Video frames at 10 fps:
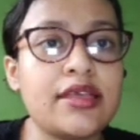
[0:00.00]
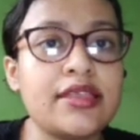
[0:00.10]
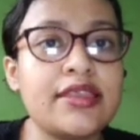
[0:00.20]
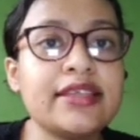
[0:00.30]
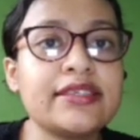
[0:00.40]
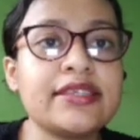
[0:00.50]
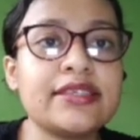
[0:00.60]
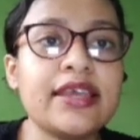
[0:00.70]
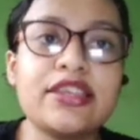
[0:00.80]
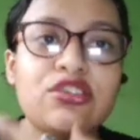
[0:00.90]
Next is
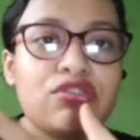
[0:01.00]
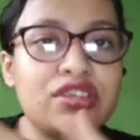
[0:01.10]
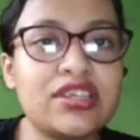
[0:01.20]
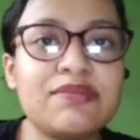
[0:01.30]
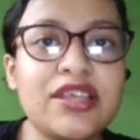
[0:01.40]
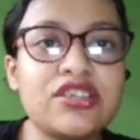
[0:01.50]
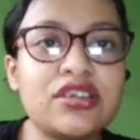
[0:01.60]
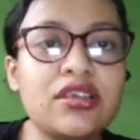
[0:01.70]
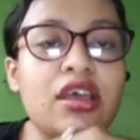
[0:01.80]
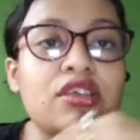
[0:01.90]
the heterogeneous mixture.
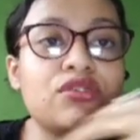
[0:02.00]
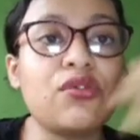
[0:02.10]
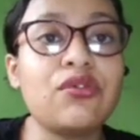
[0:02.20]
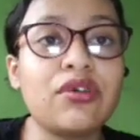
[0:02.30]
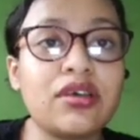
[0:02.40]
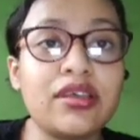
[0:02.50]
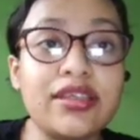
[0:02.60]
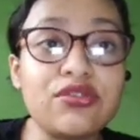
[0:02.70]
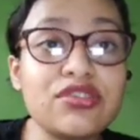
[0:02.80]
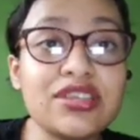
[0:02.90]
So
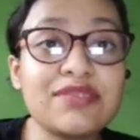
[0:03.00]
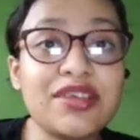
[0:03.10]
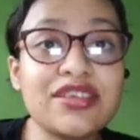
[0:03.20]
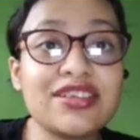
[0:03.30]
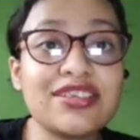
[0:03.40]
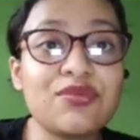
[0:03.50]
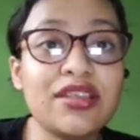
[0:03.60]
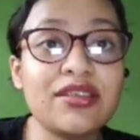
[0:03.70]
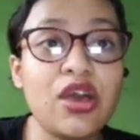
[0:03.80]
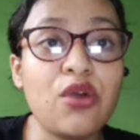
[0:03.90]
heterogeneous mixture is what?